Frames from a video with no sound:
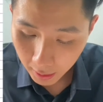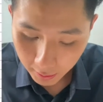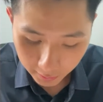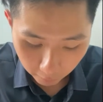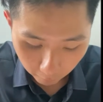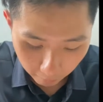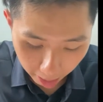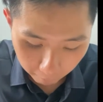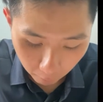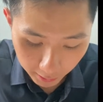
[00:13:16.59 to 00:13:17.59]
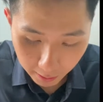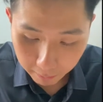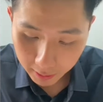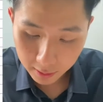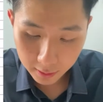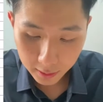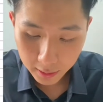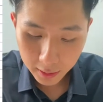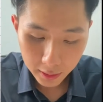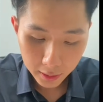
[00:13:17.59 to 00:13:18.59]
So once I'm here,
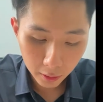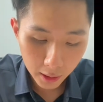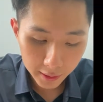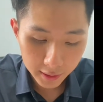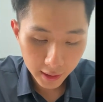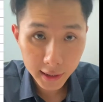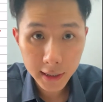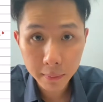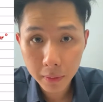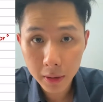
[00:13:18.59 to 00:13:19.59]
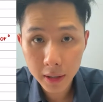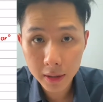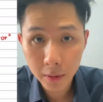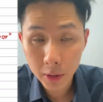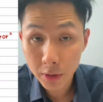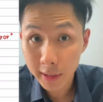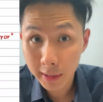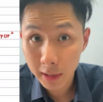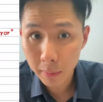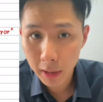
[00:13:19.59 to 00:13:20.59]
look at the next input here, which is the
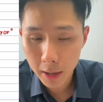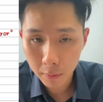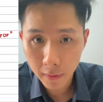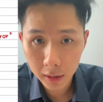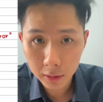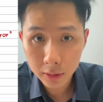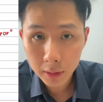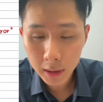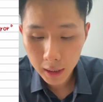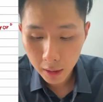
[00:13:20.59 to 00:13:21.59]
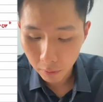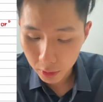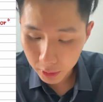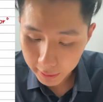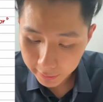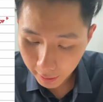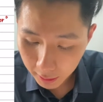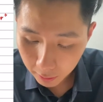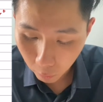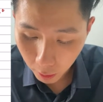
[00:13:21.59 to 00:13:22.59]
terminator value, which is
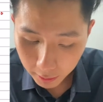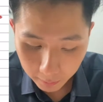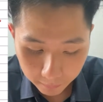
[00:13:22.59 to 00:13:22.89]
-1.